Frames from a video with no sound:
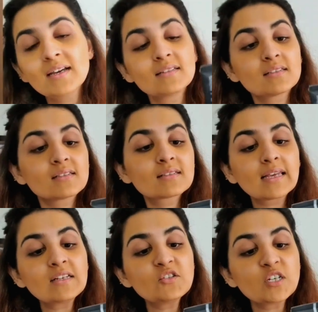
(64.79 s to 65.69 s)
It's
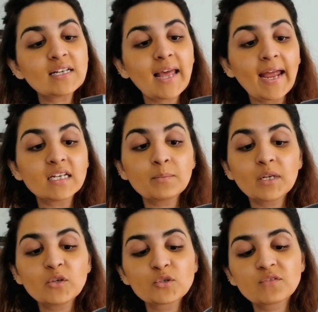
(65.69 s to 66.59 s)
Skin Shield
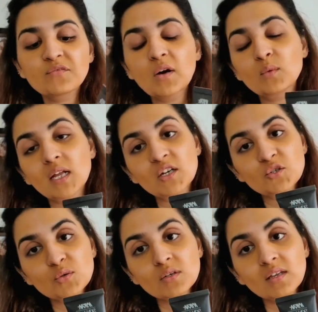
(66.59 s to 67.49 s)
Anti-Pollution
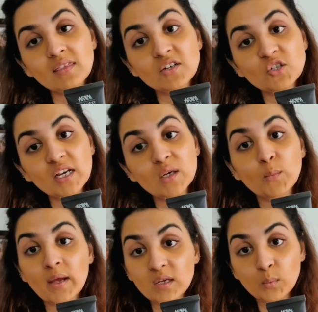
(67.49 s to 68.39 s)
Foundation in the shade
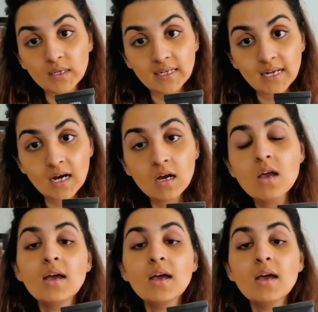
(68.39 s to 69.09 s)
Very Vanilla.